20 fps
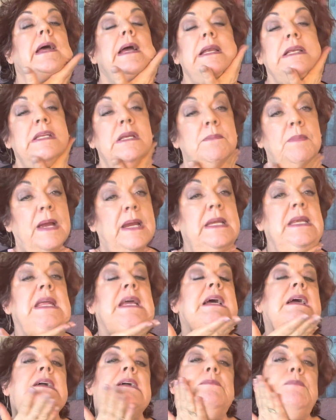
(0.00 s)
it to my
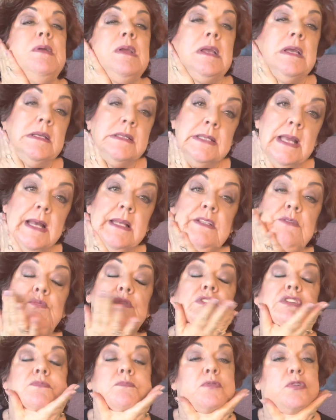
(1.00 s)
neck because that's
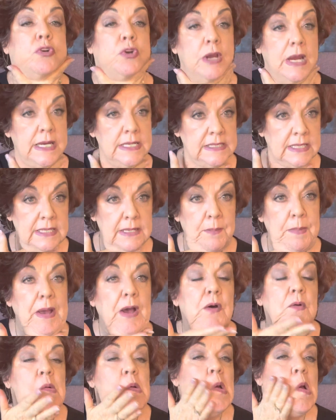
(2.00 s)
what's crazy
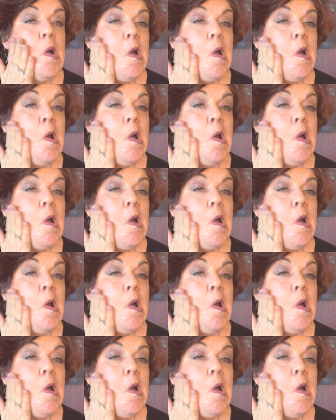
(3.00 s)
about.